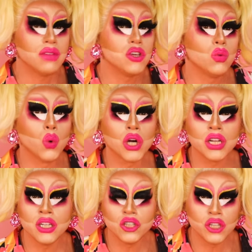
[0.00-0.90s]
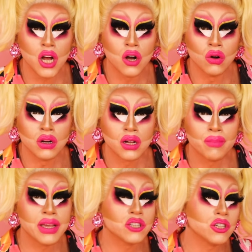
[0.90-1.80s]
If you work in a show,
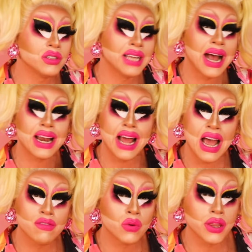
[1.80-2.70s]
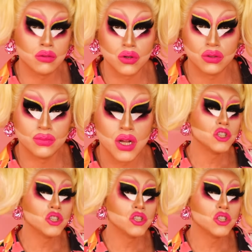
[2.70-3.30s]
make sure you say hi to everyone in the room.